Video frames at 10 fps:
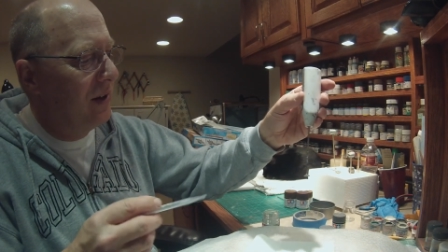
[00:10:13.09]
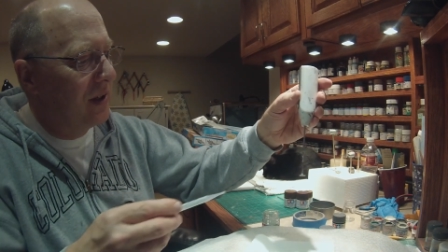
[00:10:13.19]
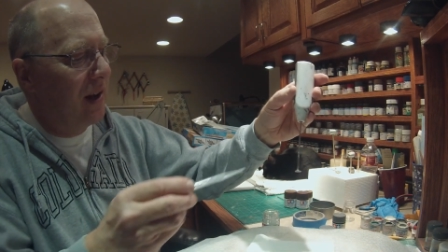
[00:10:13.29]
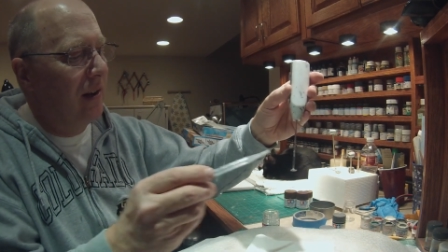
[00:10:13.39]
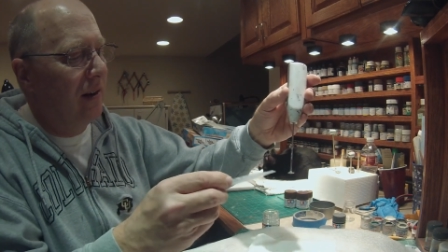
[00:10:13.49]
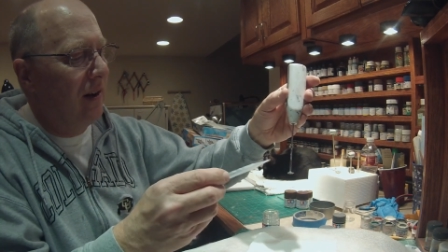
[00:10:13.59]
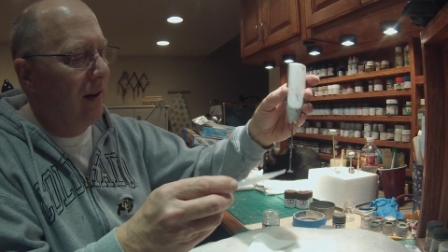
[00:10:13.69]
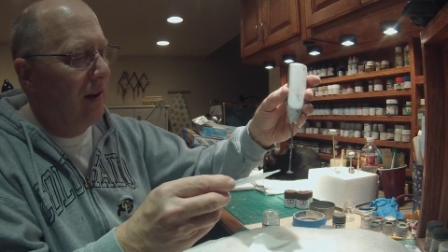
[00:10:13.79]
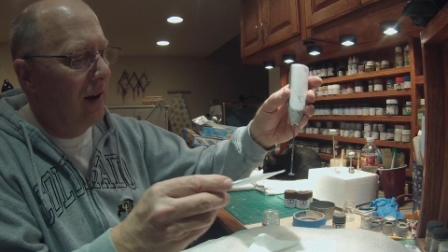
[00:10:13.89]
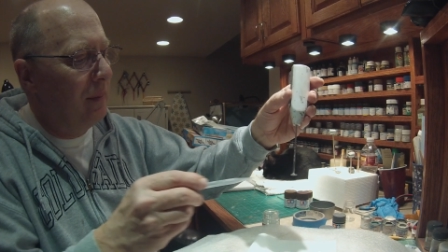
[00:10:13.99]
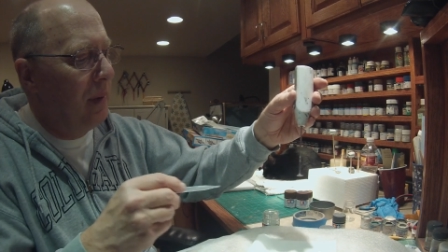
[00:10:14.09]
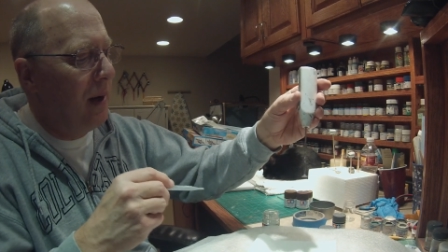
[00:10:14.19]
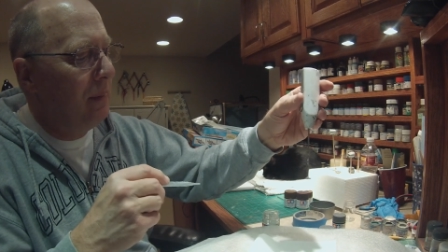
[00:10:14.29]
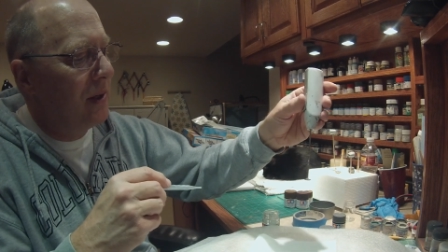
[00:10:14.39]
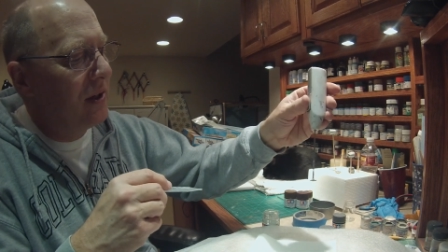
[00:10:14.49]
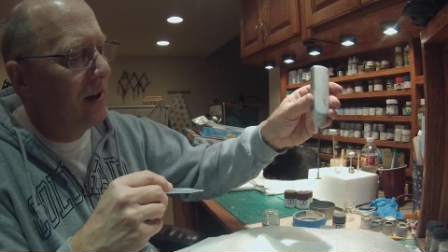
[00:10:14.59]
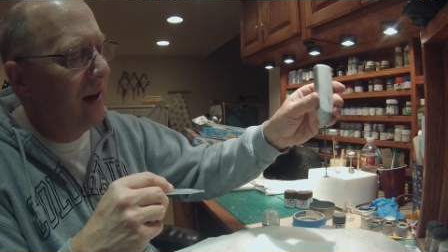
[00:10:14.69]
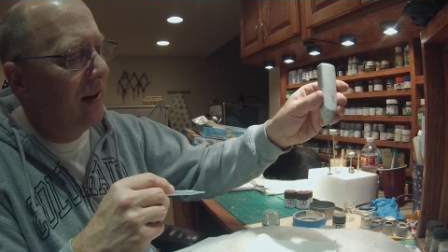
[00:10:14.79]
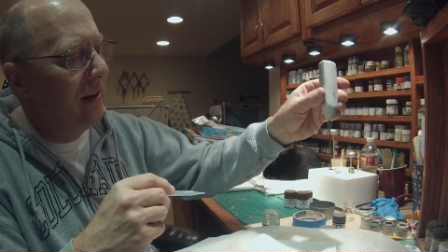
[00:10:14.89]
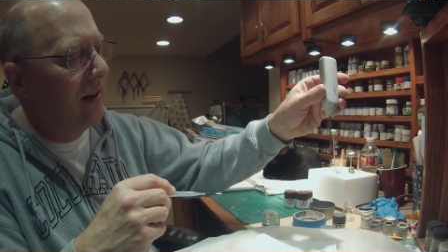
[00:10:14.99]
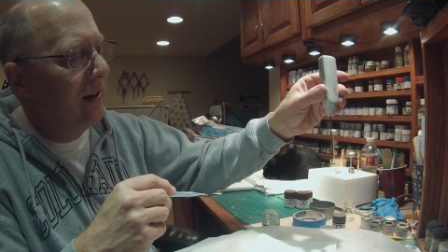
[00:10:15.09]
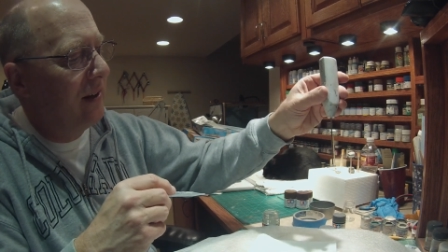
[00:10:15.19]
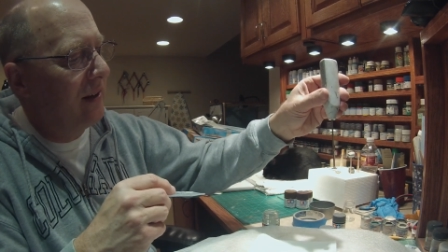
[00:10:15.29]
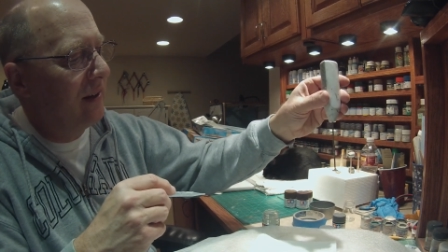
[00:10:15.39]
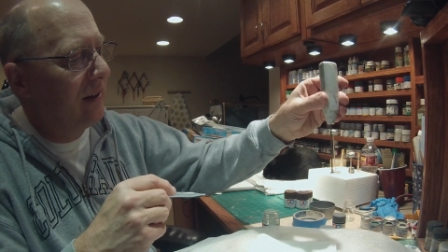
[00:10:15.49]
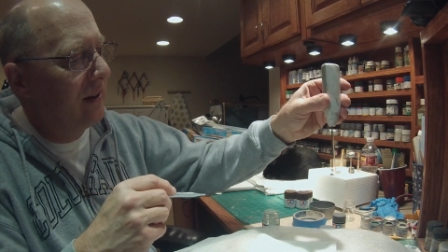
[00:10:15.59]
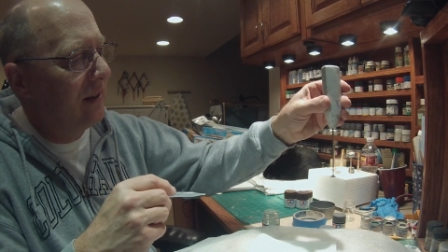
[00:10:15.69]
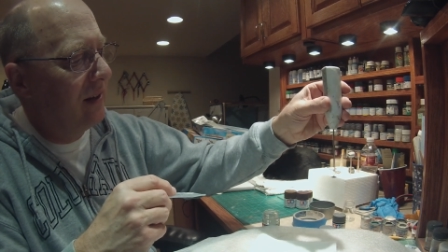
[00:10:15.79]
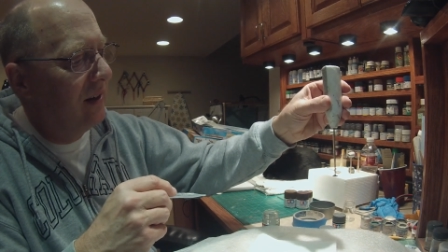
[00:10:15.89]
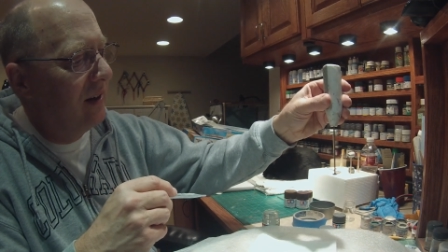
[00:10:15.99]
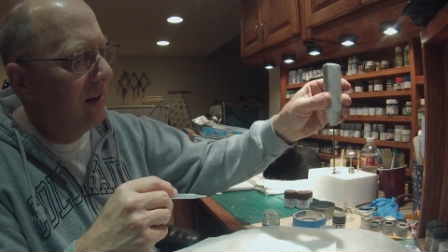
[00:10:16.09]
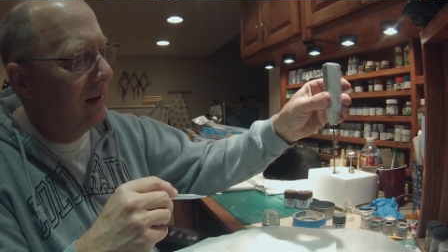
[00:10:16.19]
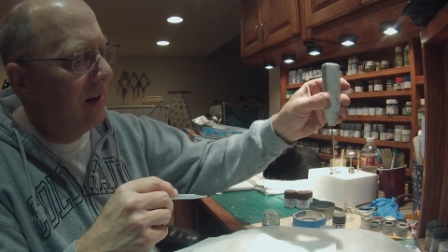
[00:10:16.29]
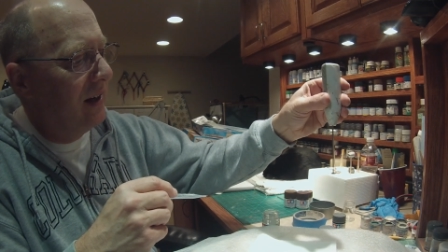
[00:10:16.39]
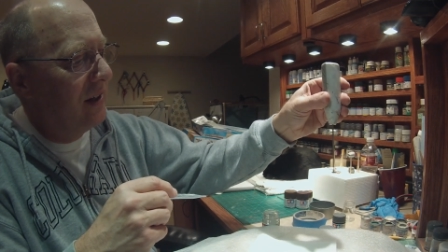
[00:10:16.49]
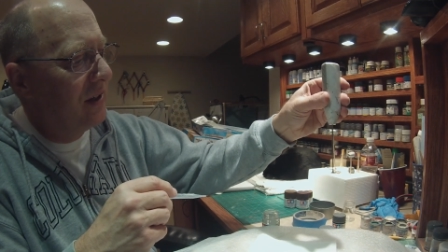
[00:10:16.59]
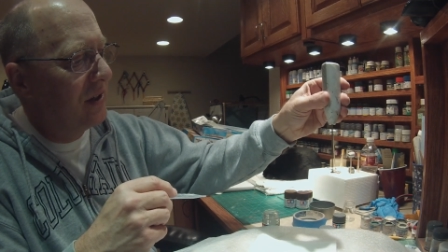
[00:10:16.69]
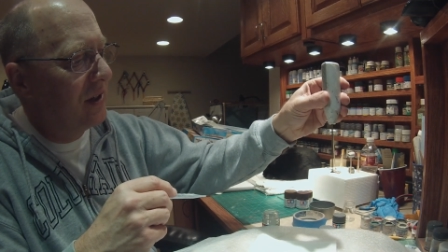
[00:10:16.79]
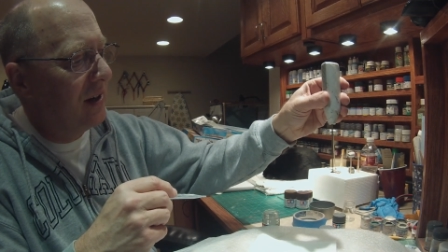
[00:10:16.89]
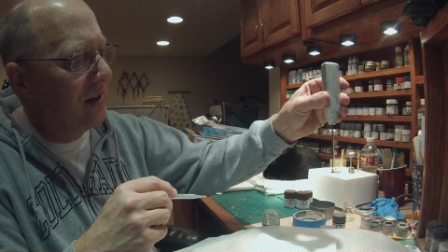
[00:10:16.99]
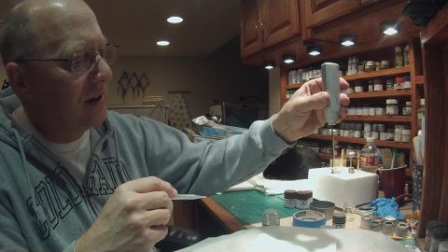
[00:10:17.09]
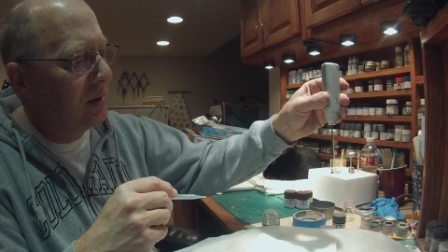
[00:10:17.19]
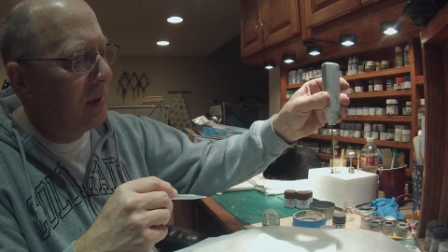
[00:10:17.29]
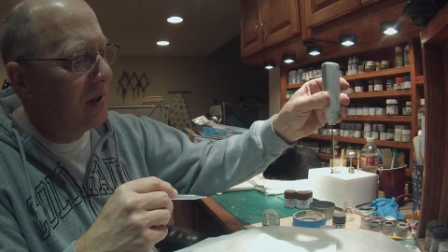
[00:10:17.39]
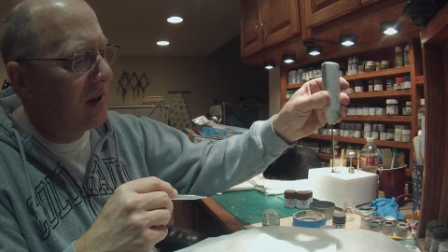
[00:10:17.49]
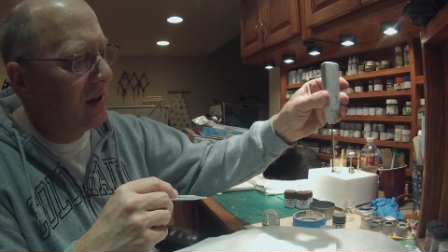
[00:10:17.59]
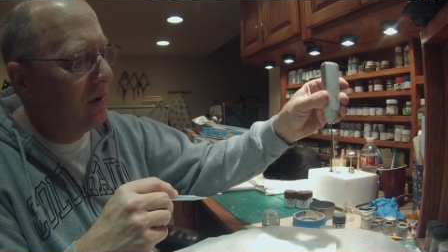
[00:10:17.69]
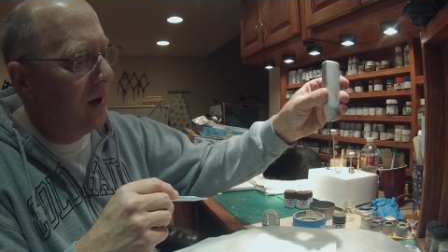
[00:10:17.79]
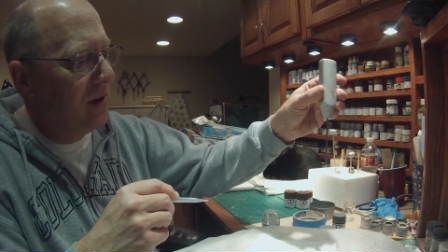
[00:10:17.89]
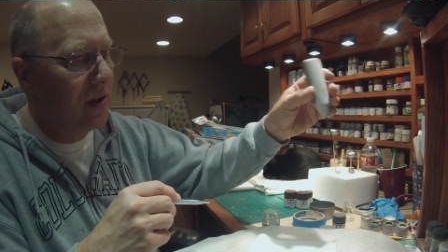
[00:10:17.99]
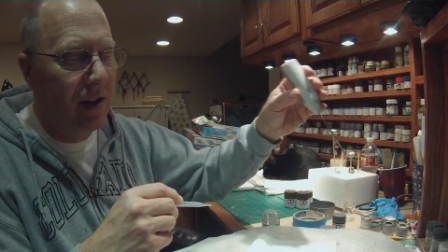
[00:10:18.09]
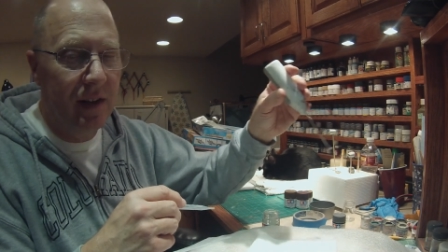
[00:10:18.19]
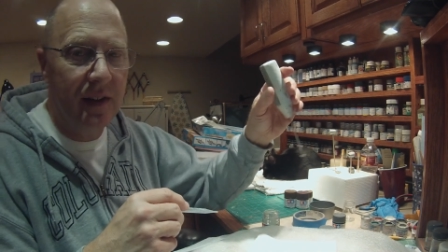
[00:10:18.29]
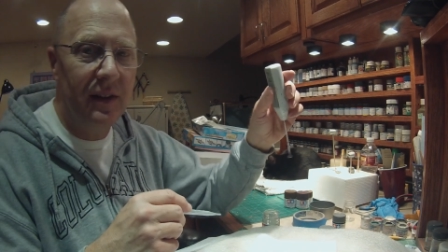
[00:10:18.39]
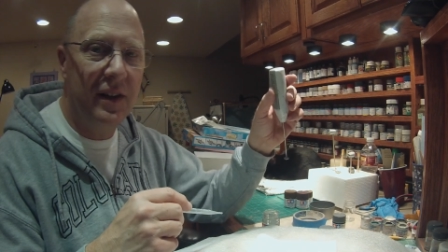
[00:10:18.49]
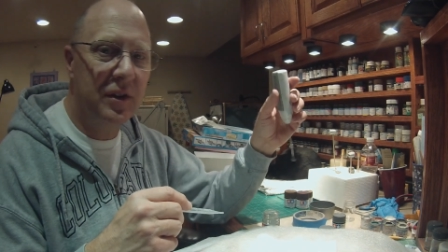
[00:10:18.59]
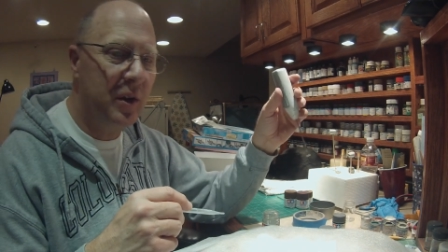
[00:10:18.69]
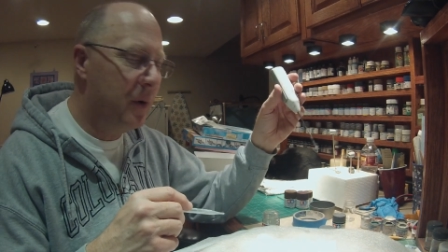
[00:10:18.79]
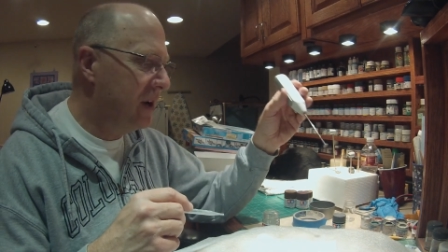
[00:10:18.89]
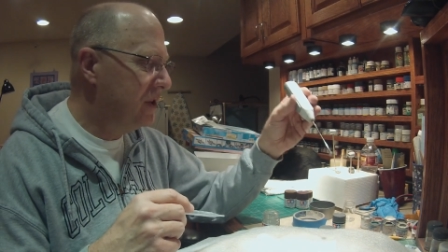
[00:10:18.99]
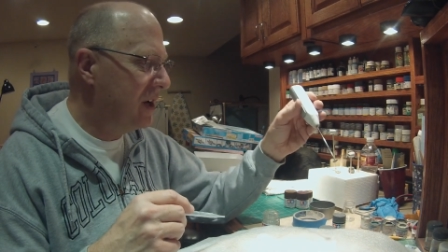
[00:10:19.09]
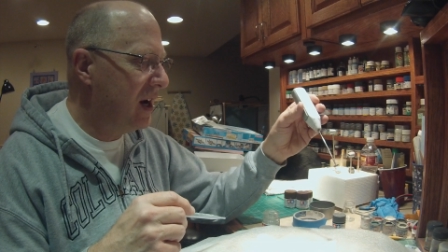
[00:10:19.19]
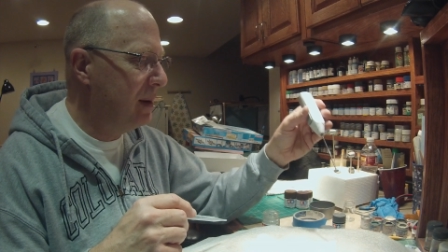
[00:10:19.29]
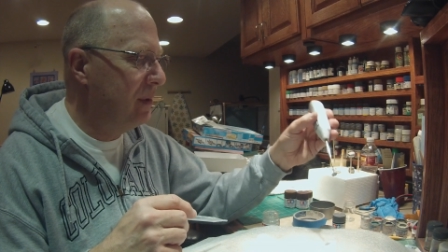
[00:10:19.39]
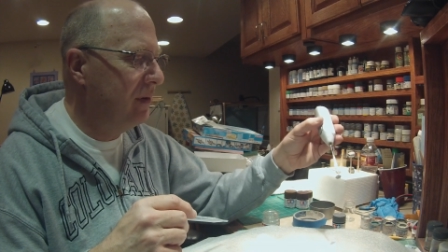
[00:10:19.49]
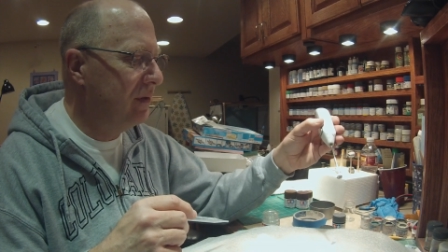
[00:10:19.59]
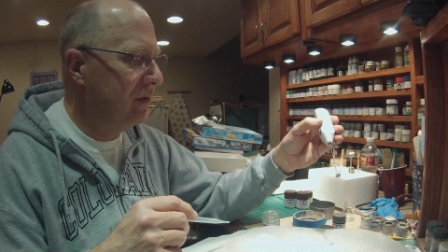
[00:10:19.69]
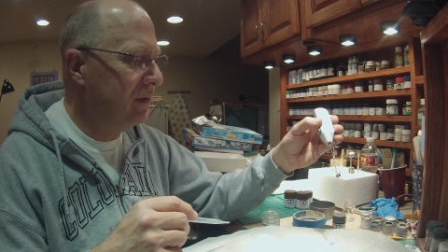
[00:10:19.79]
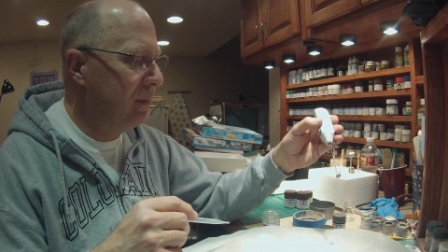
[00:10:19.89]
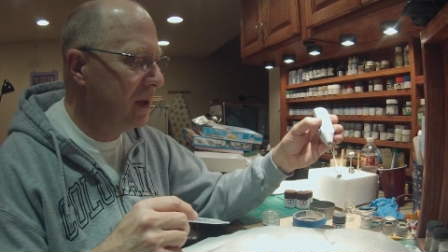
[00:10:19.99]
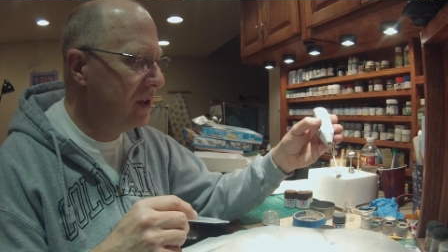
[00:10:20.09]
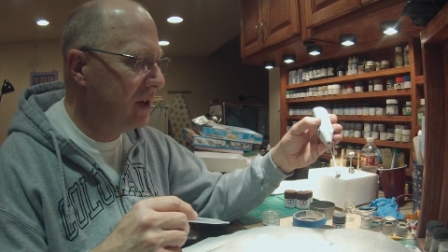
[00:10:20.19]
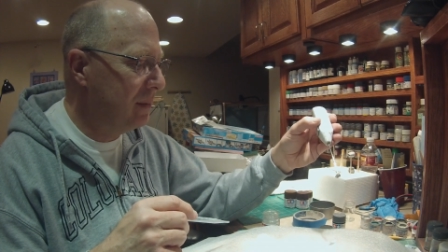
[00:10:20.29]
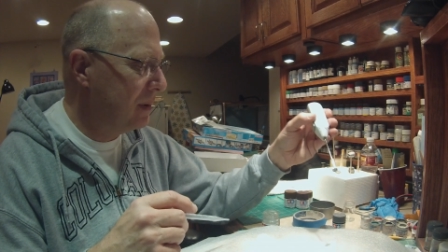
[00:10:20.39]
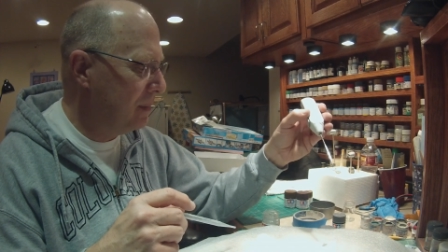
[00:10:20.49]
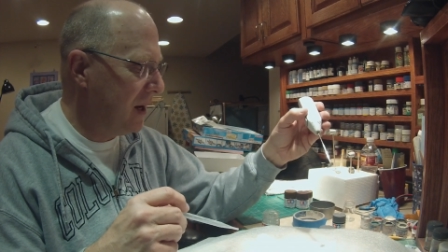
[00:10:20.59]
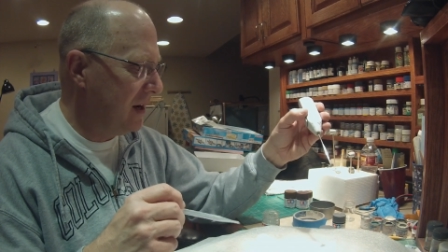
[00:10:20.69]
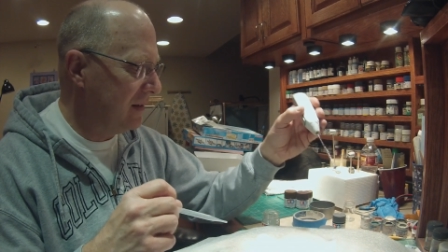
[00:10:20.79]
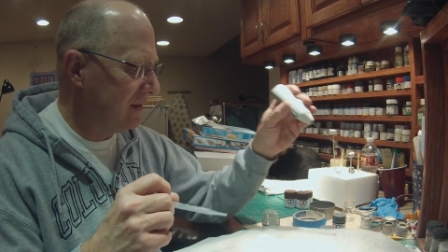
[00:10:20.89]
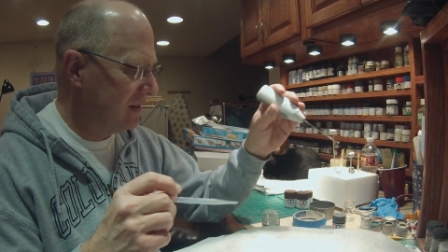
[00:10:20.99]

It's got a little paint mixing head on it. And It just spins like crazy and does a great job of mixing up the paint.